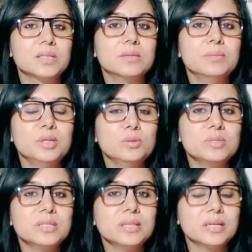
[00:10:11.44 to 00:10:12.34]
be
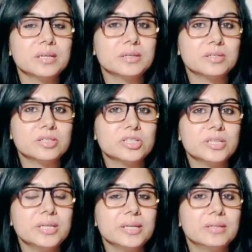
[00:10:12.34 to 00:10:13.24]
using that
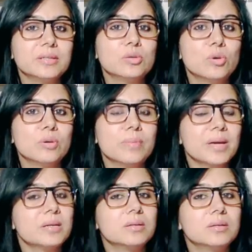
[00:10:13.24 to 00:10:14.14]
energy in the wrong
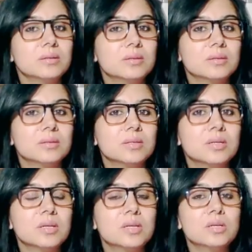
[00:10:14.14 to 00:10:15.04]
manner.
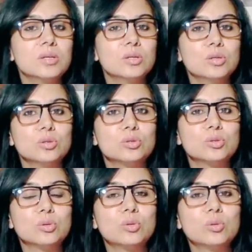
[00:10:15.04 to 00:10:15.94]

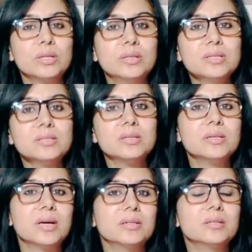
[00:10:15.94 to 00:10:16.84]
So in this
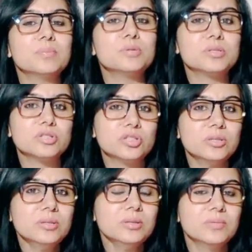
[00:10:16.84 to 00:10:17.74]
Gandanta
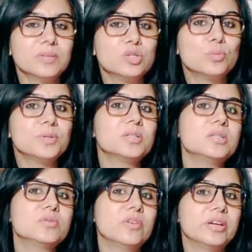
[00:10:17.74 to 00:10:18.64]
position, when Jupiter
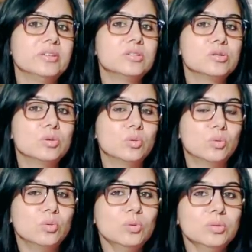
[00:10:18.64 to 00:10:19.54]
is very
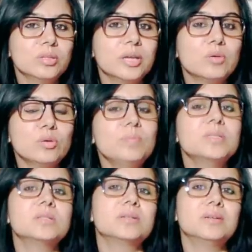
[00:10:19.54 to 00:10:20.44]
slow, there could be
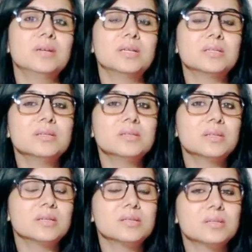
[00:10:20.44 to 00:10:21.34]
certain lessons
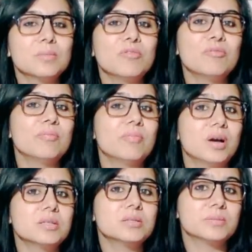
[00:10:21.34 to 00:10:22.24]
that some of
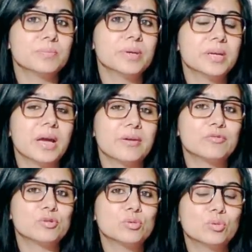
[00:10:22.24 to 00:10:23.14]
us may
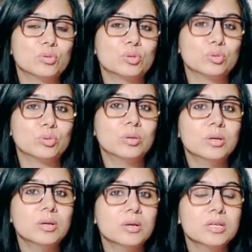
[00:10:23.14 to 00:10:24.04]
have to go through,
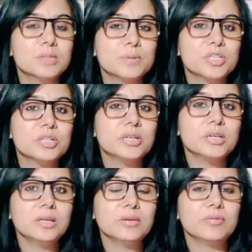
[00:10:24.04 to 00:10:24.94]

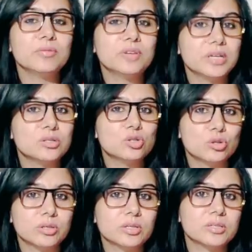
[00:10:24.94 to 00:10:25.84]
especially if we've taken
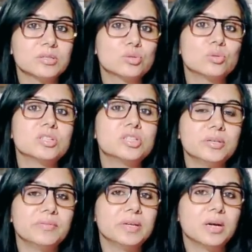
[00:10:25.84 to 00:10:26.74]
shortcuts to
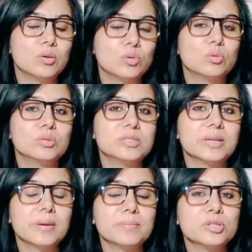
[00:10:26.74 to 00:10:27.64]
achieving our goals
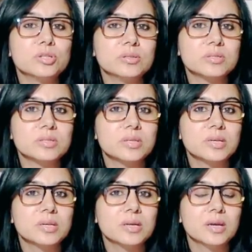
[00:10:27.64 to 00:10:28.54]
and ambitions.
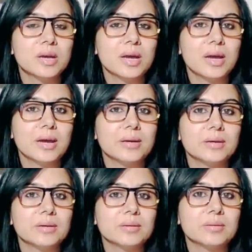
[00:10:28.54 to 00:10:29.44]

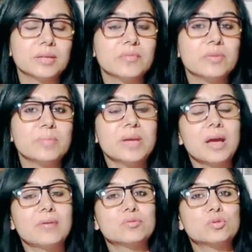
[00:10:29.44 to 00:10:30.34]
And then we may
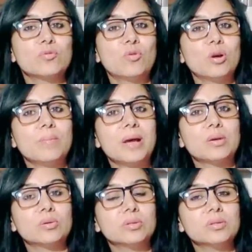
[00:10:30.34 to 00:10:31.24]
have to fall
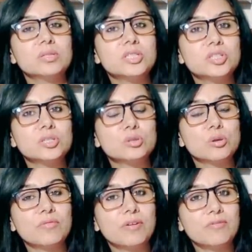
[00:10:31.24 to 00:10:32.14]
back on the teachings
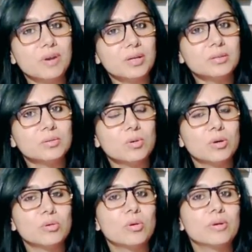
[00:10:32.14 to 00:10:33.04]
of our father,
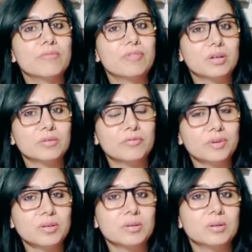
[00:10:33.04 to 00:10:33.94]
or on a father
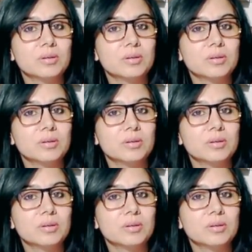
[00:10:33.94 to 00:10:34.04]
figure,